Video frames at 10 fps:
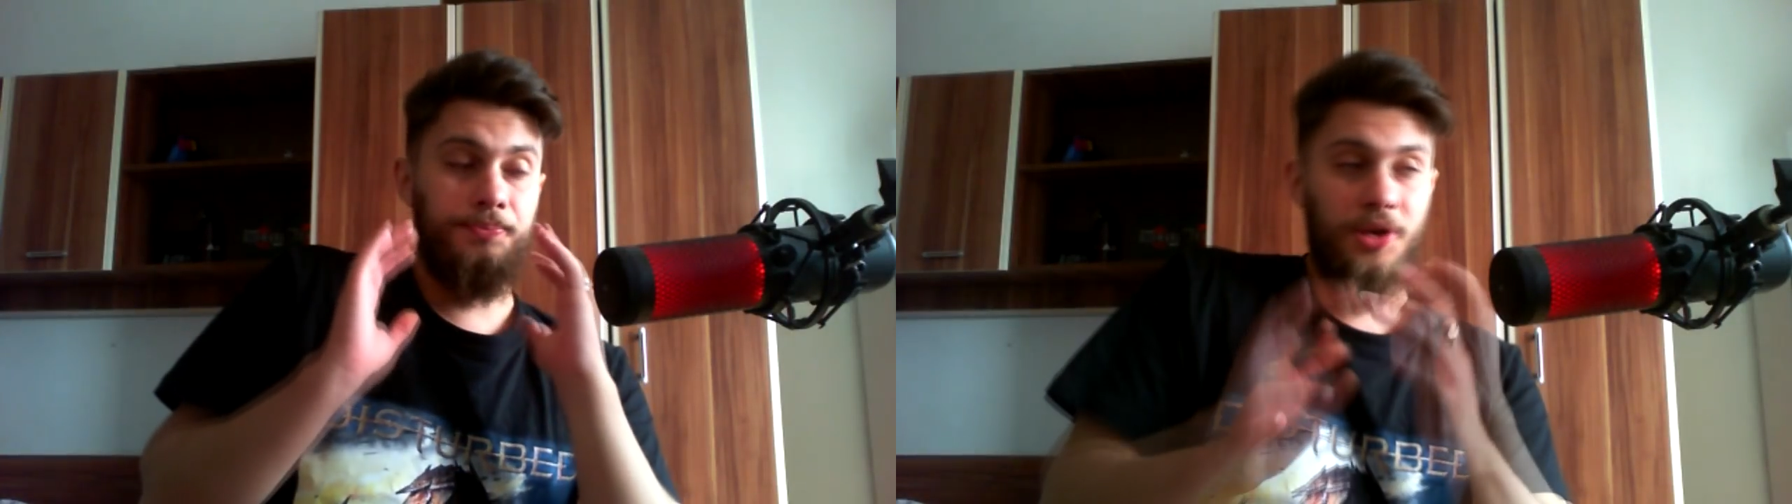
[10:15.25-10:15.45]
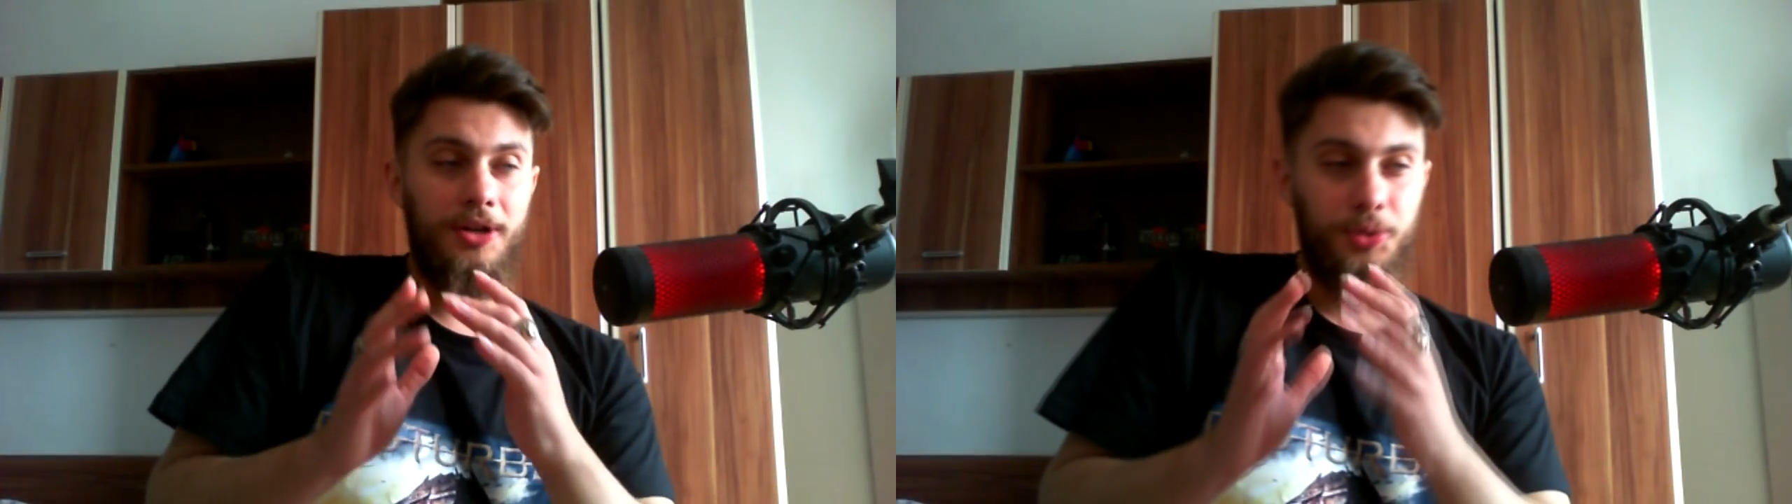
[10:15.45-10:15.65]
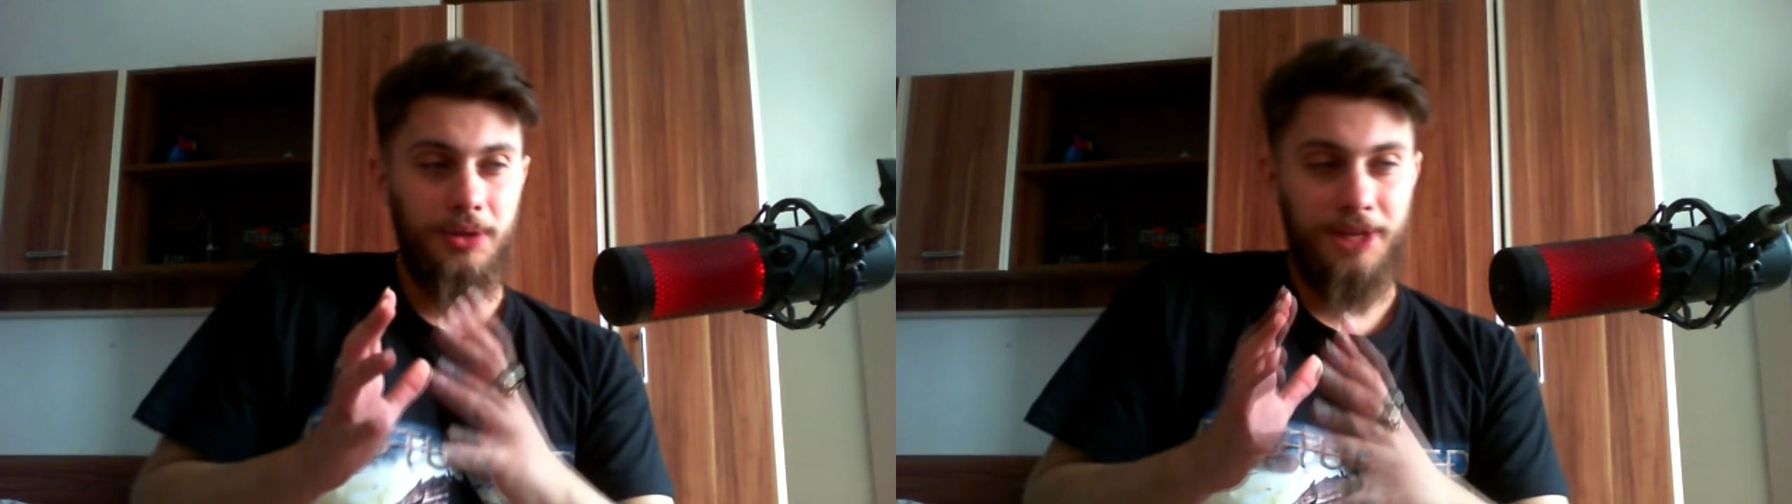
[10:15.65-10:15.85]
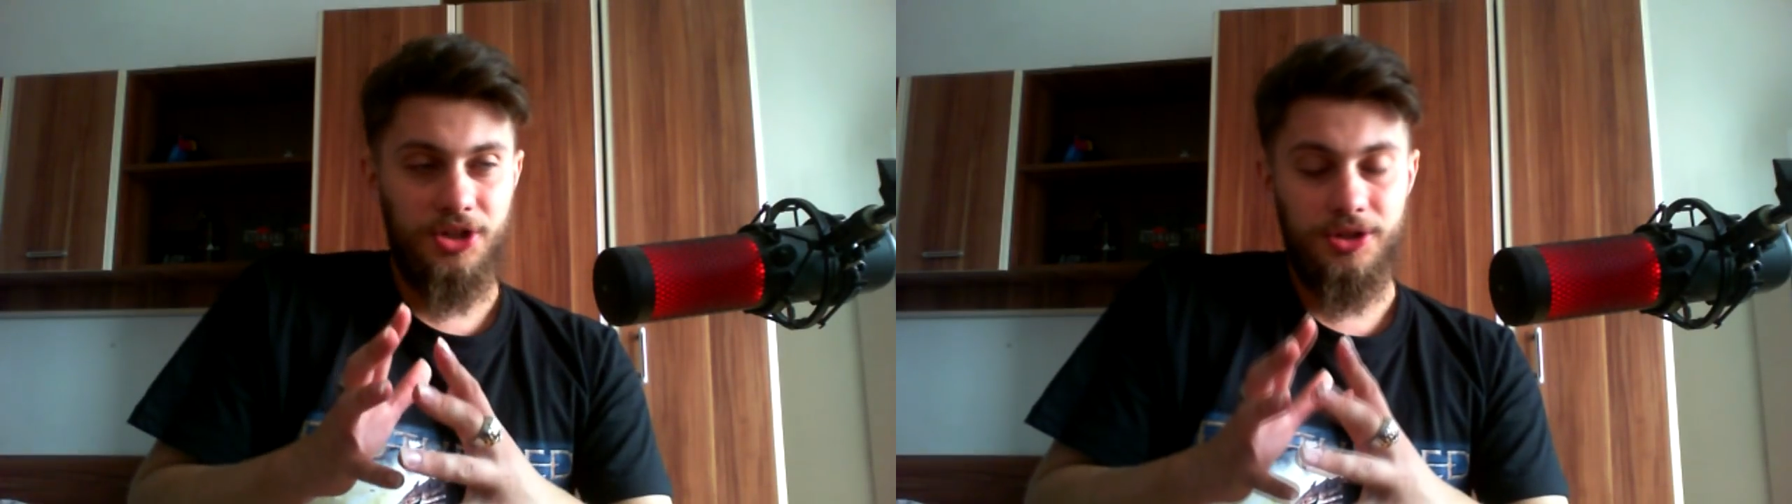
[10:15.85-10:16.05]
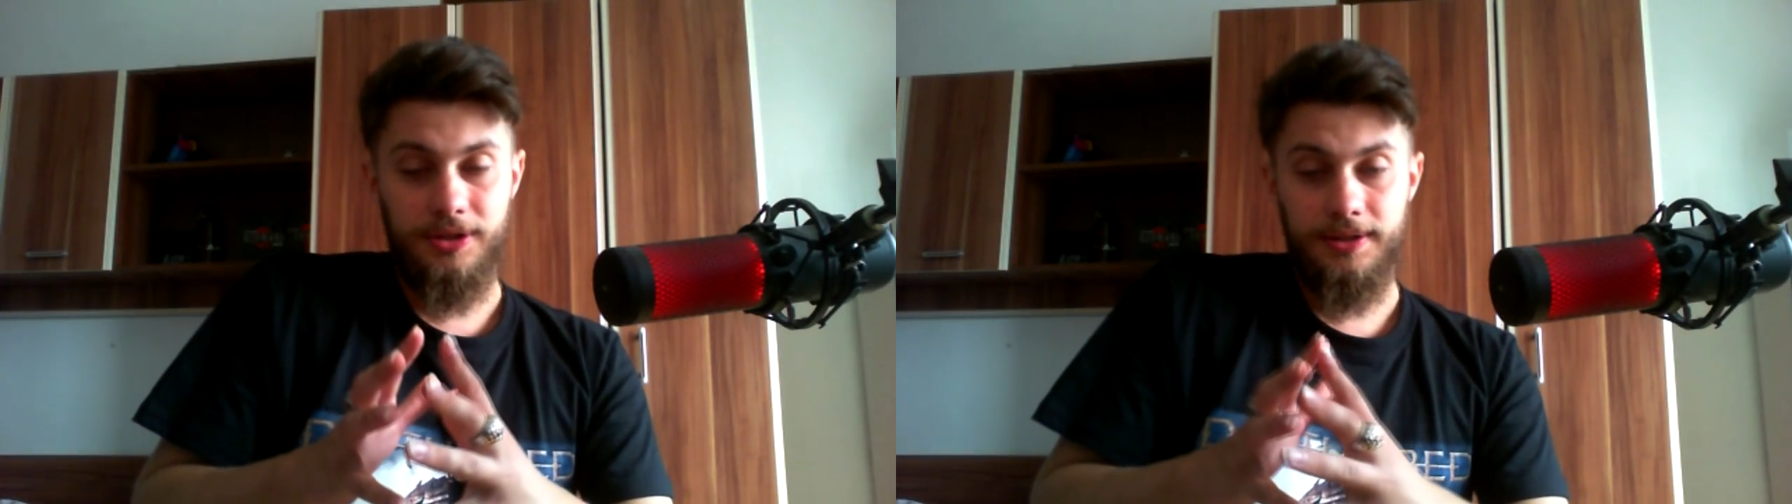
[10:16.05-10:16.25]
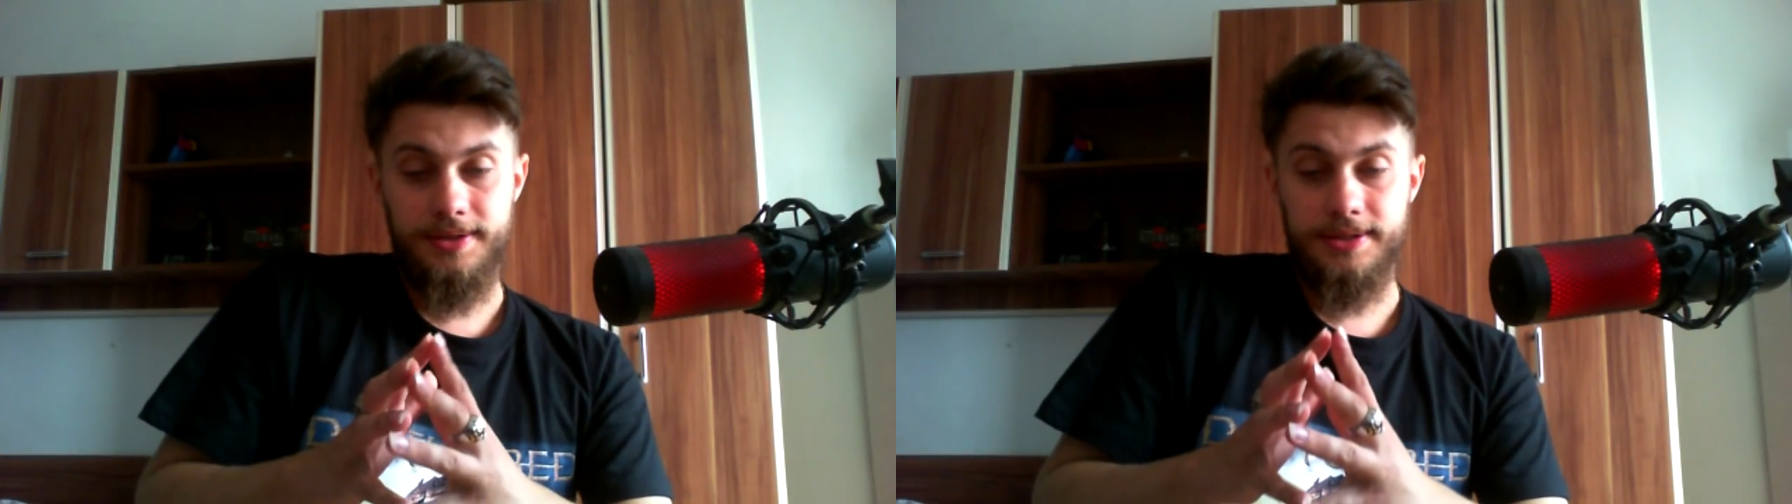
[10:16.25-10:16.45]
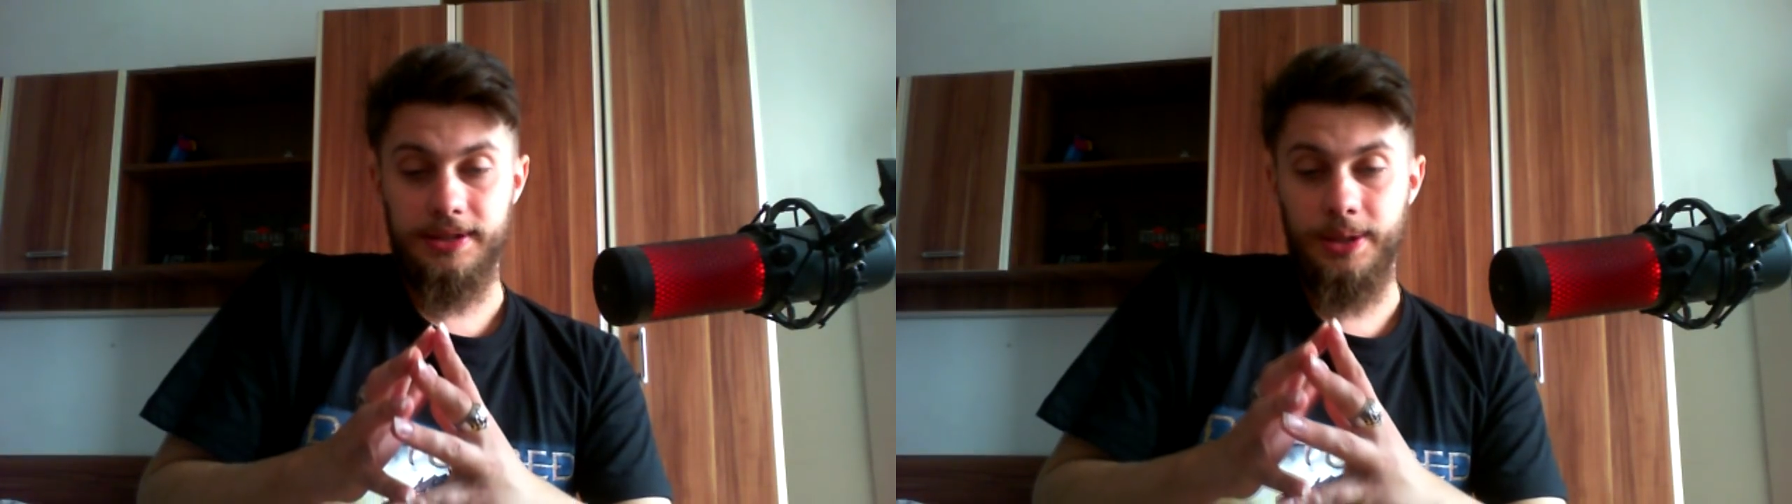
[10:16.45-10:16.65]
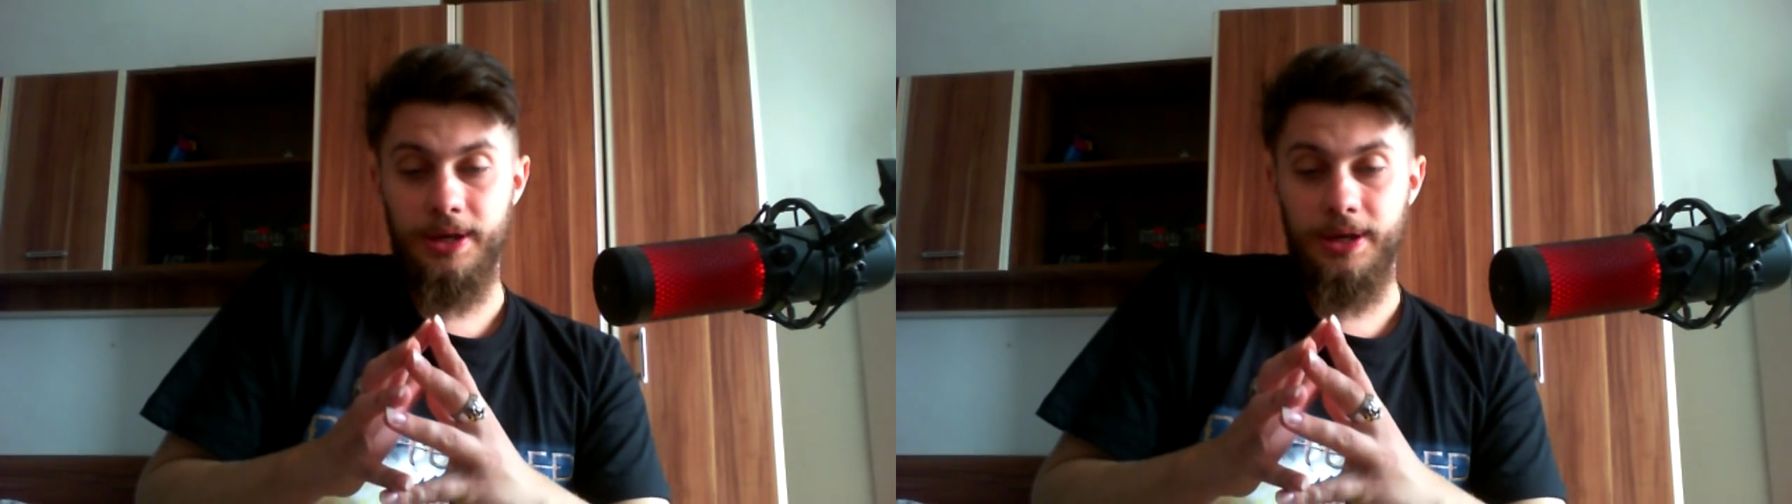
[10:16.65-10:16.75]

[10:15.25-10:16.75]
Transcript: Try to imagine this.